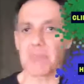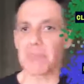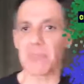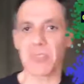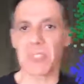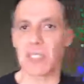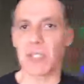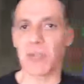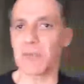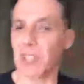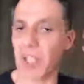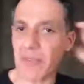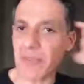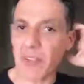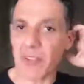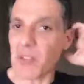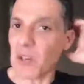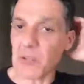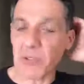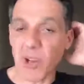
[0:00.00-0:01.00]

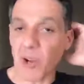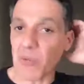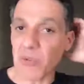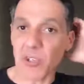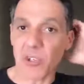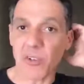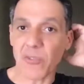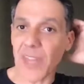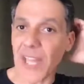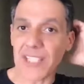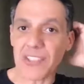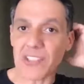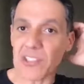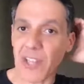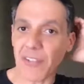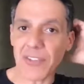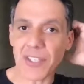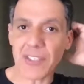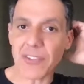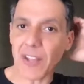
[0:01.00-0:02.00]
no neural nets,
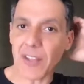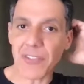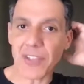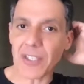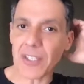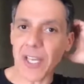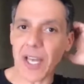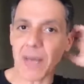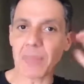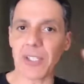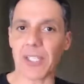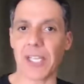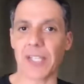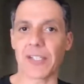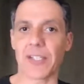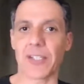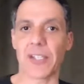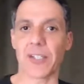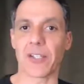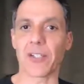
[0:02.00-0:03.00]
nothing
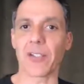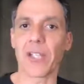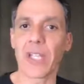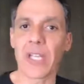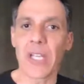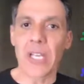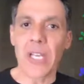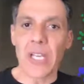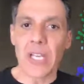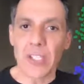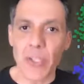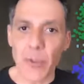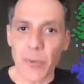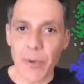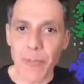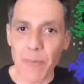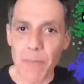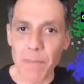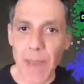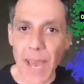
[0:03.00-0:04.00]
complicated here. So we
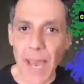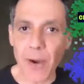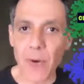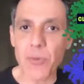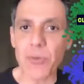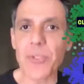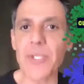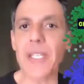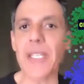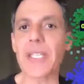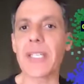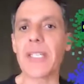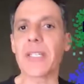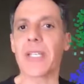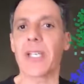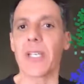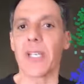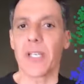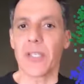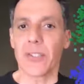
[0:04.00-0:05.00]
have a
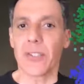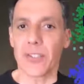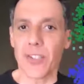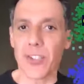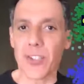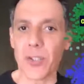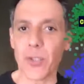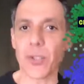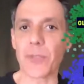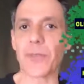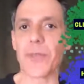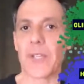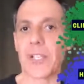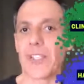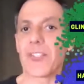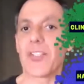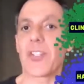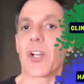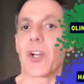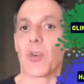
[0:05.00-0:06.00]
bounding
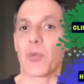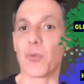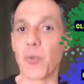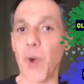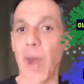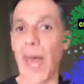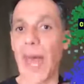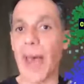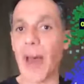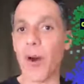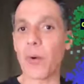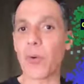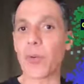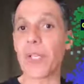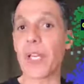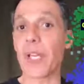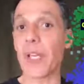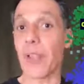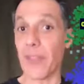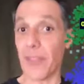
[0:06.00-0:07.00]
surface
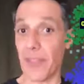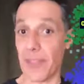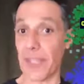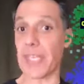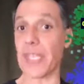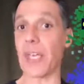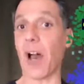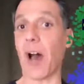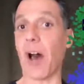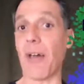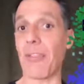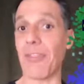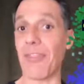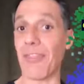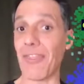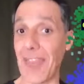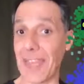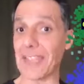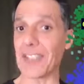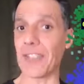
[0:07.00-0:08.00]
around the
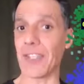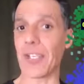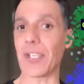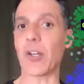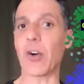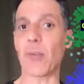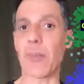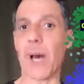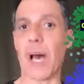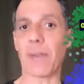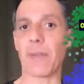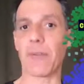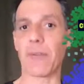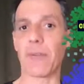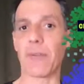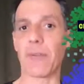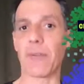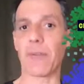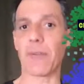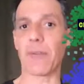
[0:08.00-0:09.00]
authentic Obama
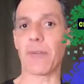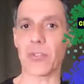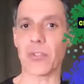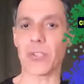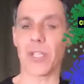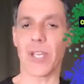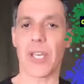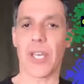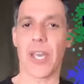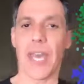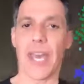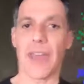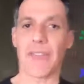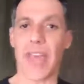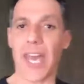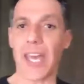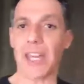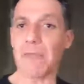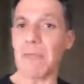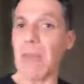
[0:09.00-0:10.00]
videos. And
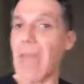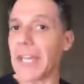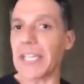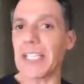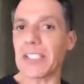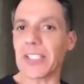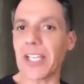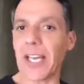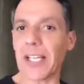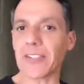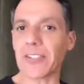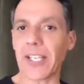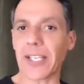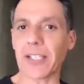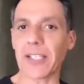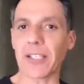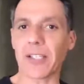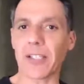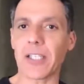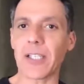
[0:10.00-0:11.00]
then any
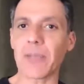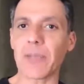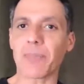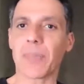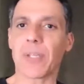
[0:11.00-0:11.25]
10-second clip,